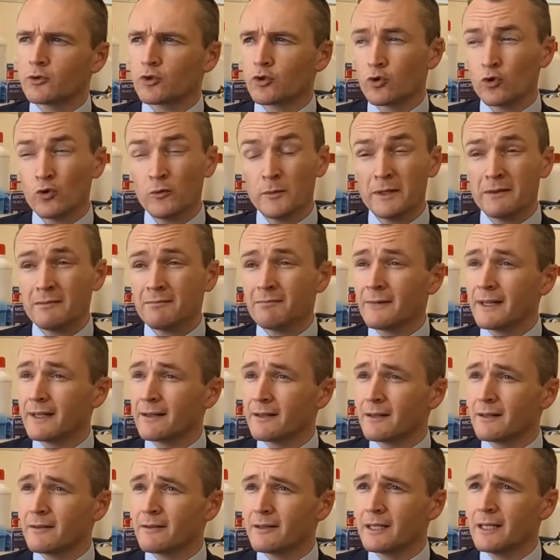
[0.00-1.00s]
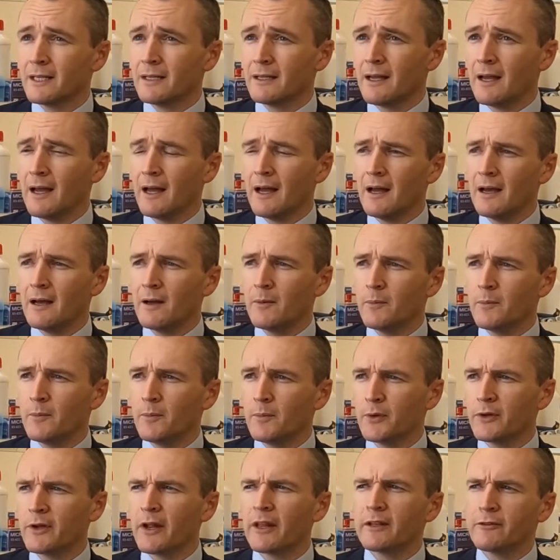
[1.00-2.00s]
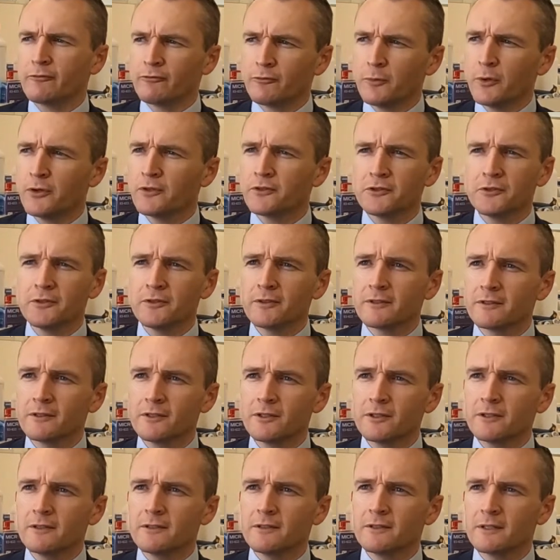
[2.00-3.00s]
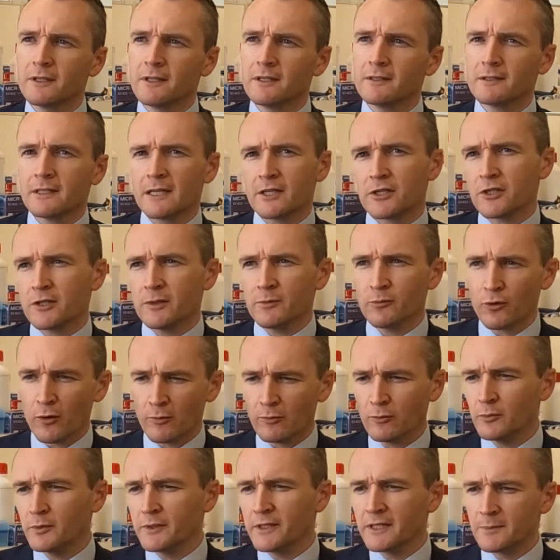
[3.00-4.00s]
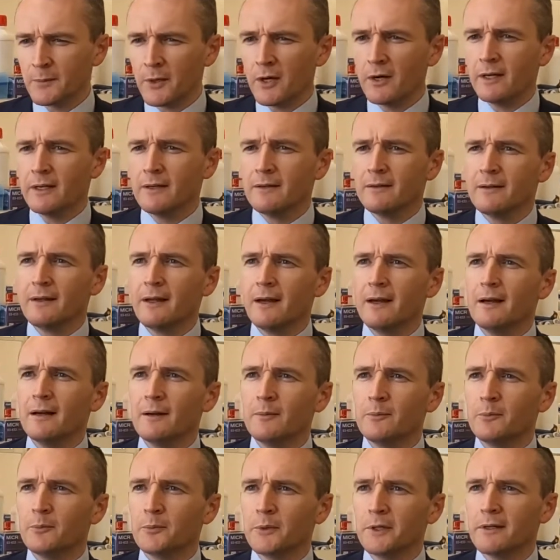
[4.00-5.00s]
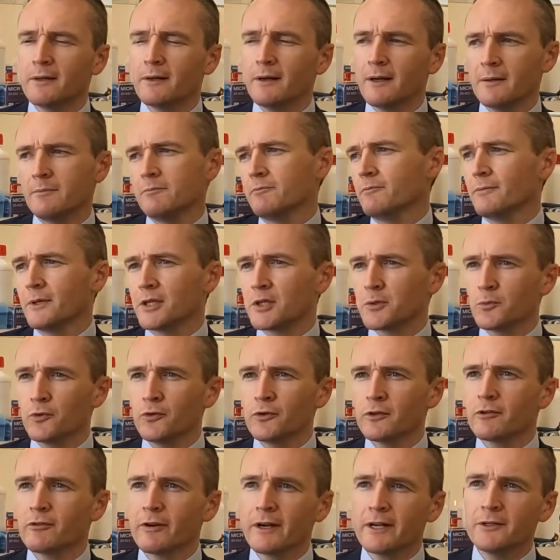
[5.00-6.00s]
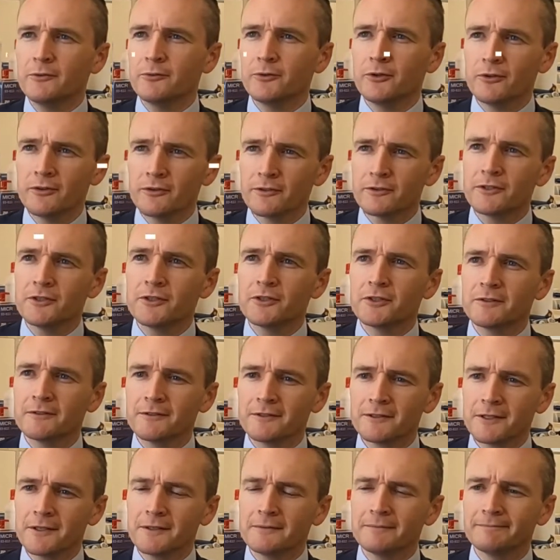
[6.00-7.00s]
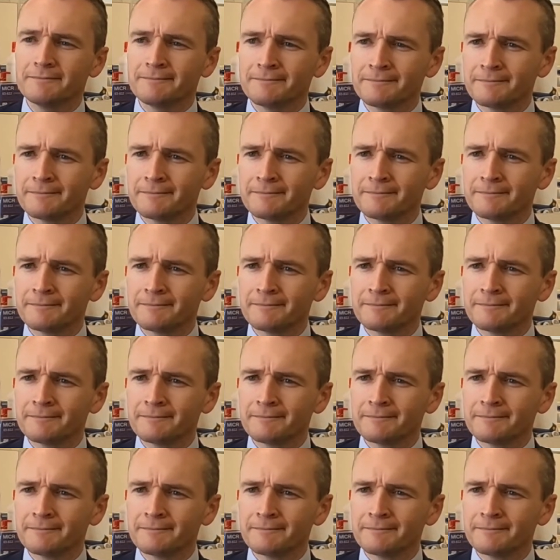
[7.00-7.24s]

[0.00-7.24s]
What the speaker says: trauma, that kind of thing. But I think for most neurosurgeons, it's actually probably spine, but I'm much more a cranial neurosurgeon. So.